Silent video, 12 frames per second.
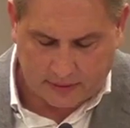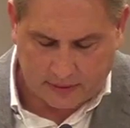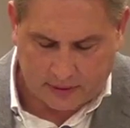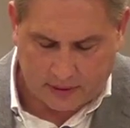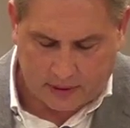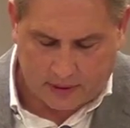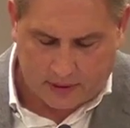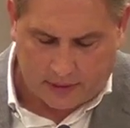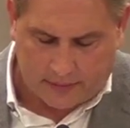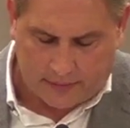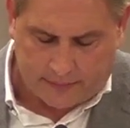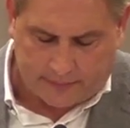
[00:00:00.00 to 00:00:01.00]

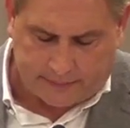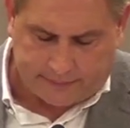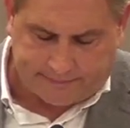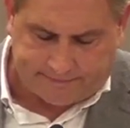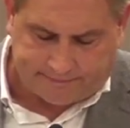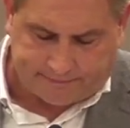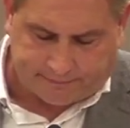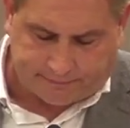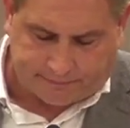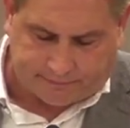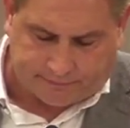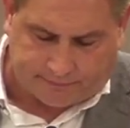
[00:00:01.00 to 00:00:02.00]

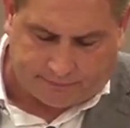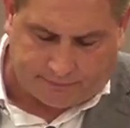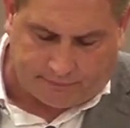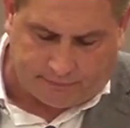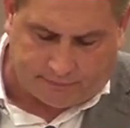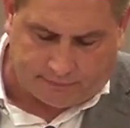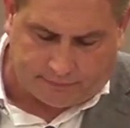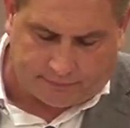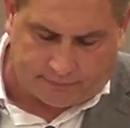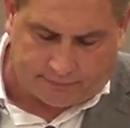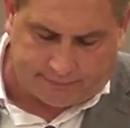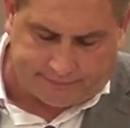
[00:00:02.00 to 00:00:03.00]

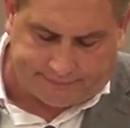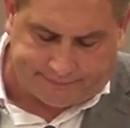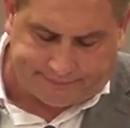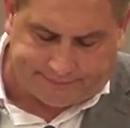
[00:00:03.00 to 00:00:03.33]
(no one is talking)